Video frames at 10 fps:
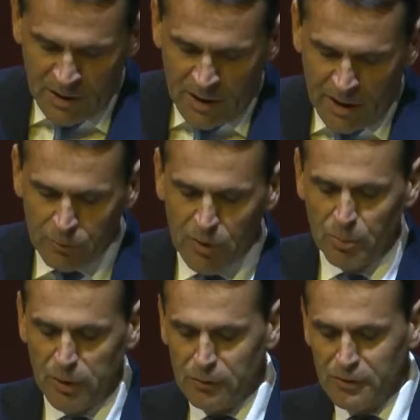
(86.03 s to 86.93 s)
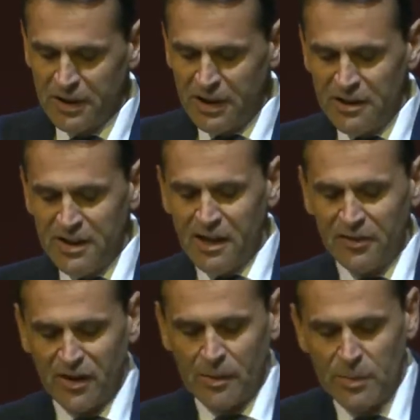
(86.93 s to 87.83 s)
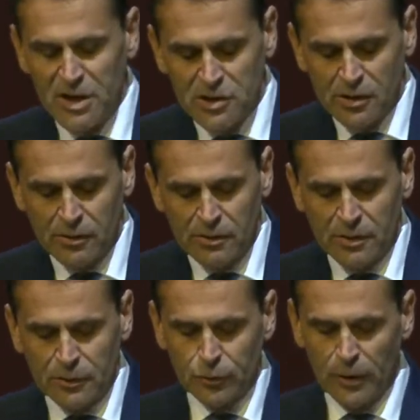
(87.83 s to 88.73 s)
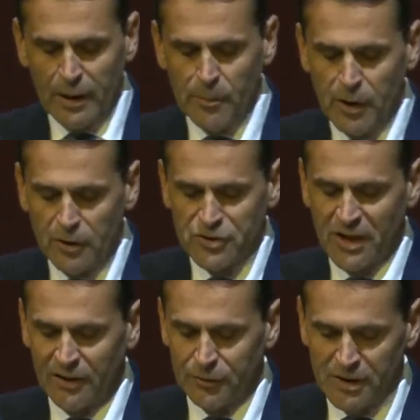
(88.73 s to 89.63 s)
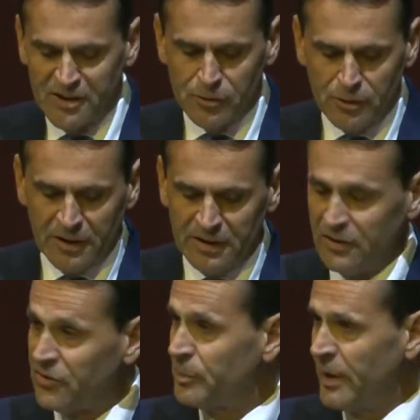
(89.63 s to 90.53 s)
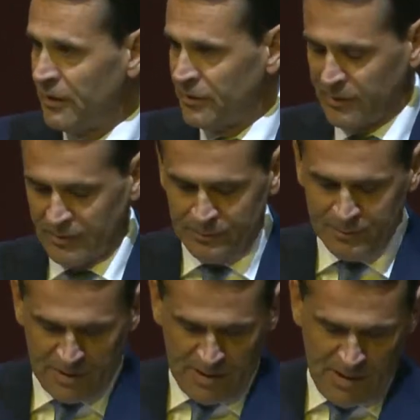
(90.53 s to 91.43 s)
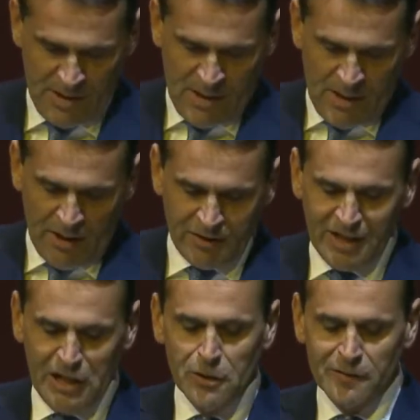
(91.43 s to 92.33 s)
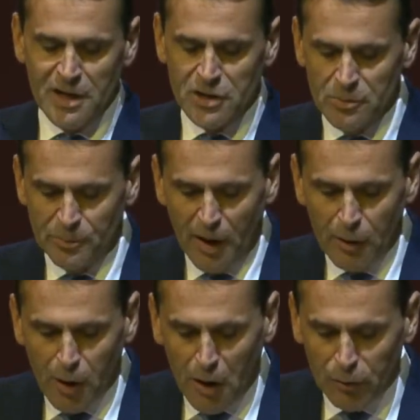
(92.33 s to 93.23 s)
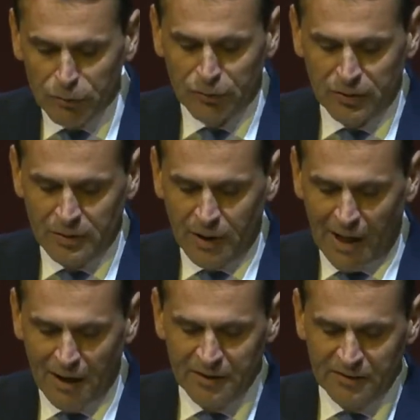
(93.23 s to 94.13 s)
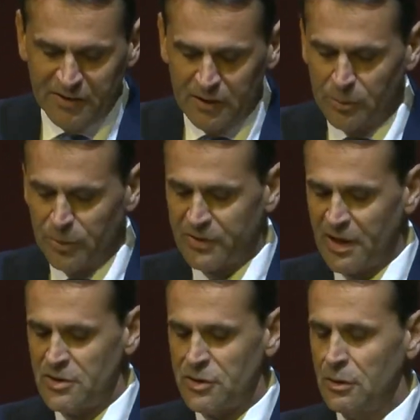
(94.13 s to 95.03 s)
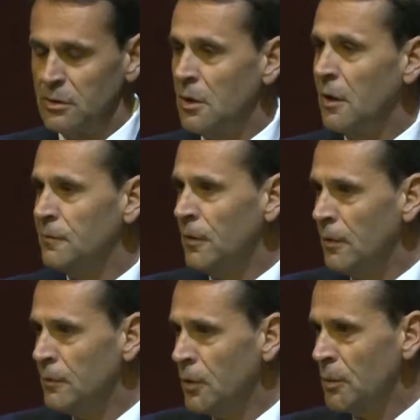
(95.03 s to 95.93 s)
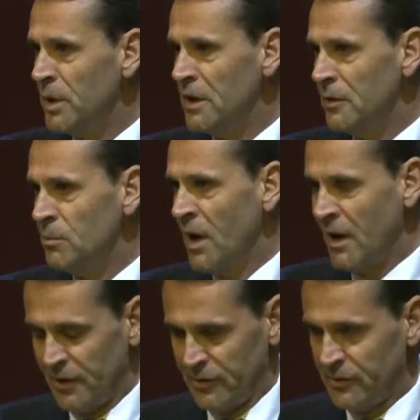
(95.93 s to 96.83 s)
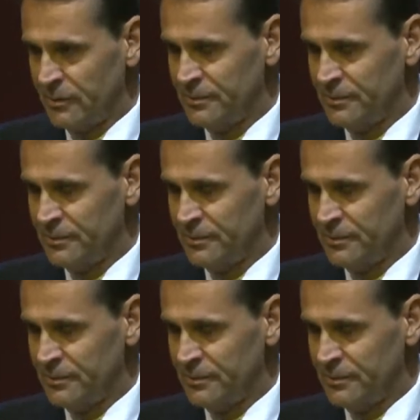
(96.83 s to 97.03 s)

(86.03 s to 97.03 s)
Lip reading: and we applaud India's ambition to emerge as a leader in this space, an innovation powerhouse harnessing the potential of over a billion minds.